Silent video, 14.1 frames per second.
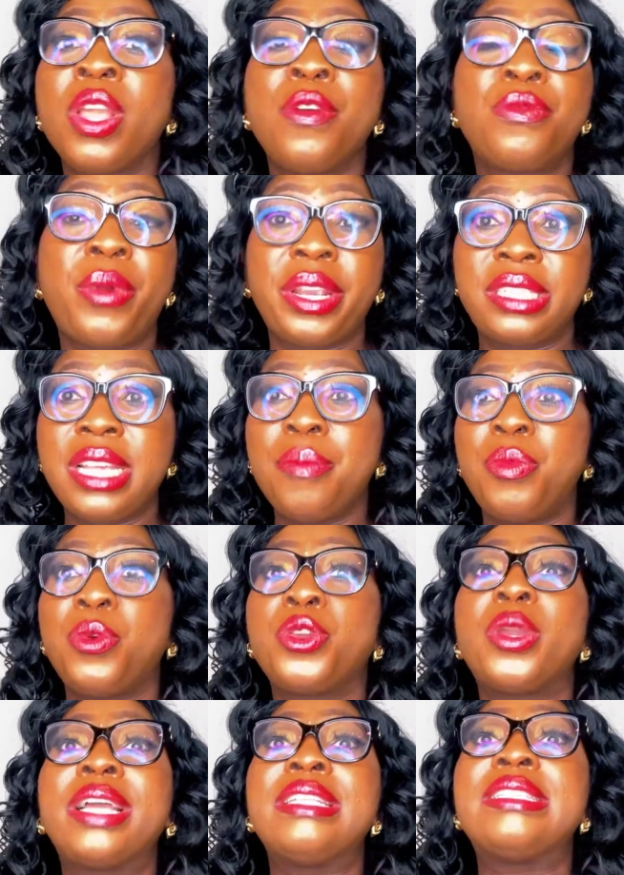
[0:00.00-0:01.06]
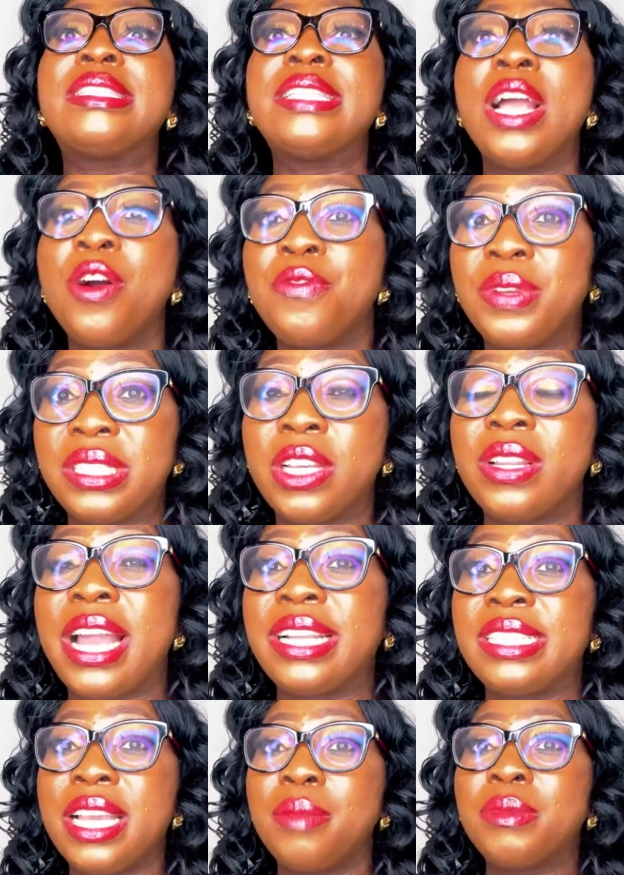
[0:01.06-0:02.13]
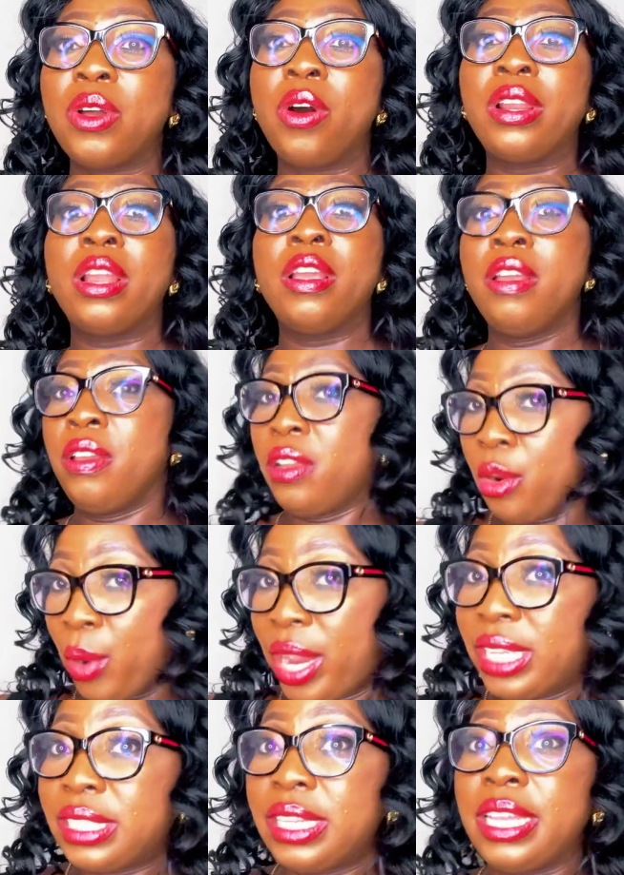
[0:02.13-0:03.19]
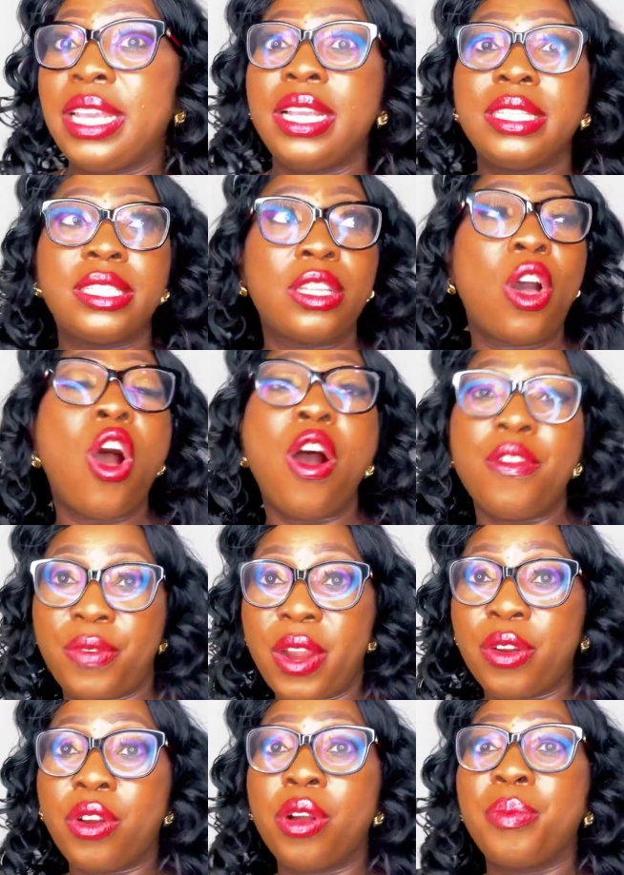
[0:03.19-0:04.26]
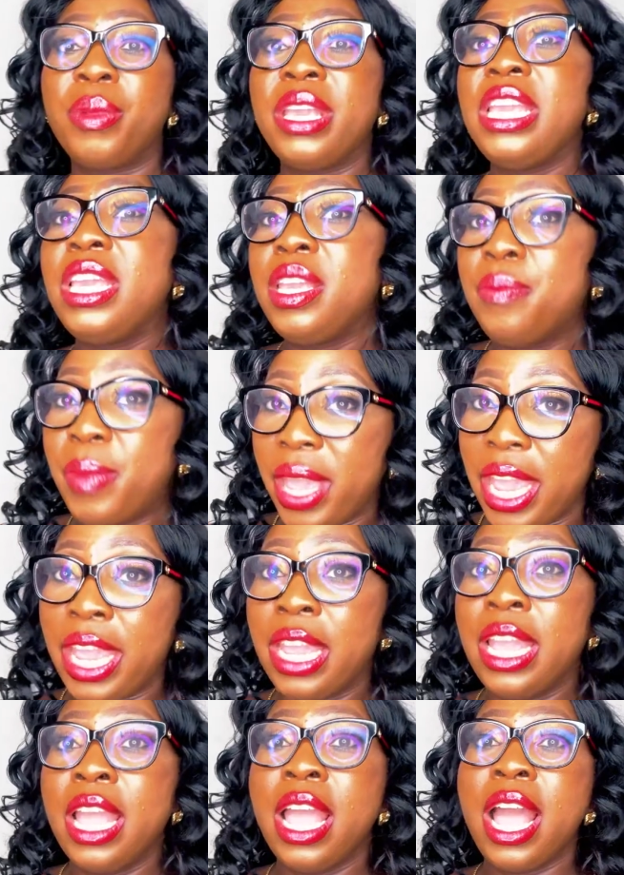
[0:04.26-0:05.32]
For example, you can sell physical items on Craigslist, OfferUp, eBay,